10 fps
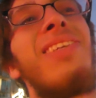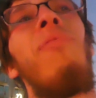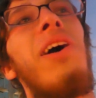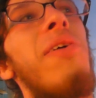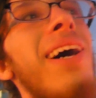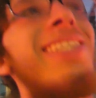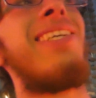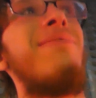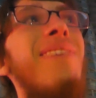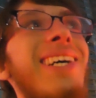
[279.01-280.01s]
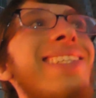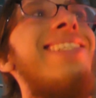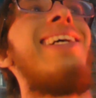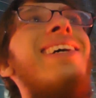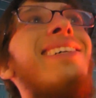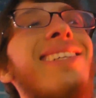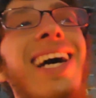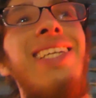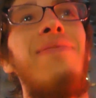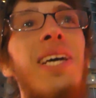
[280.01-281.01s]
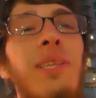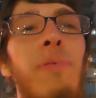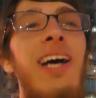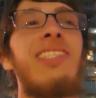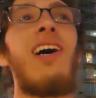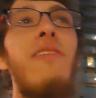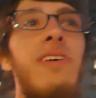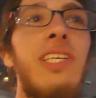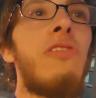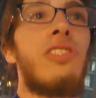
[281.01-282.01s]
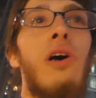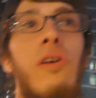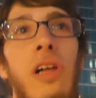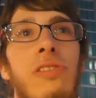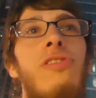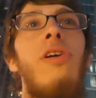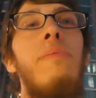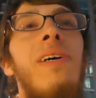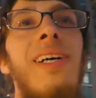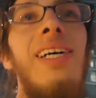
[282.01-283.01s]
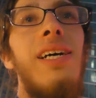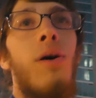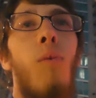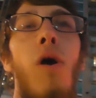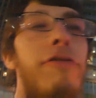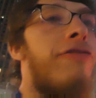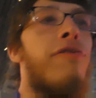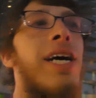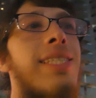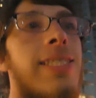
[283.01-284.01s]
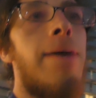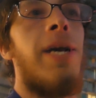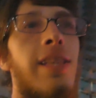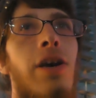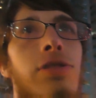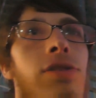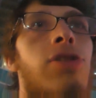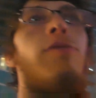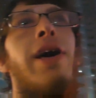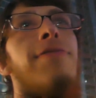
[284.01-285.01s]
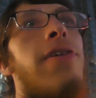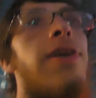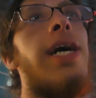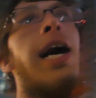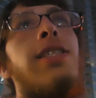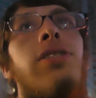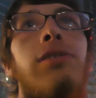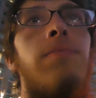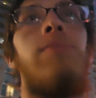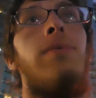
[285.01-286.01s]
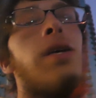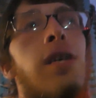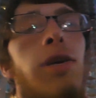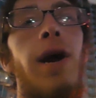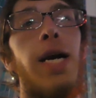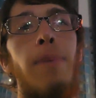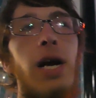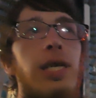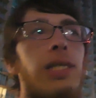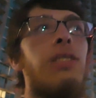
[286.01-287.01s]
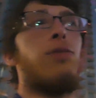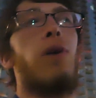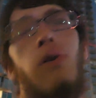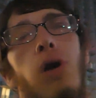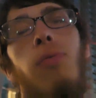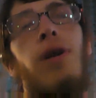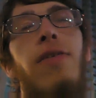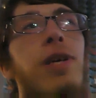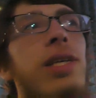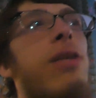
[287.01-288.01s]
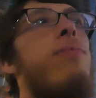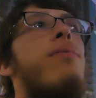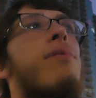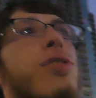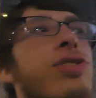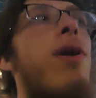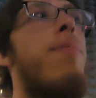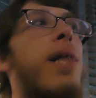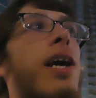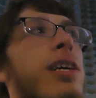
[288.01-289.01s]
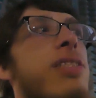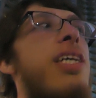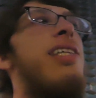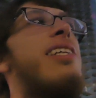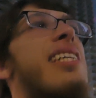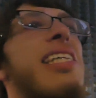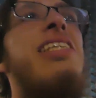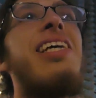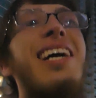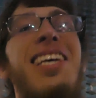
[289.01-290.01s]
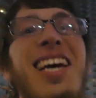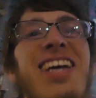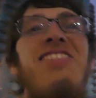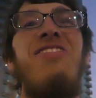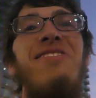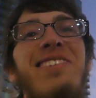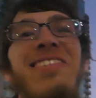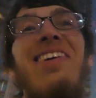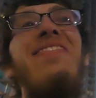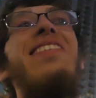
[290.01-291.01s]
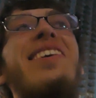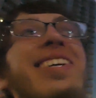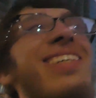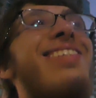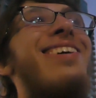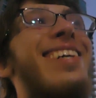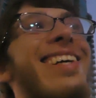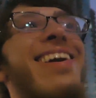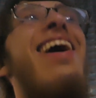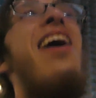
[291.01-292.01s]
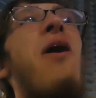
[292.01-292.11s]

him one question, but still got to be in the press conference. I was so close to him. Wolf, Fritz, I mean, those were two of my favorite guys, two great Americans, or whatever, you know, just great players. And to get to interview them is fucking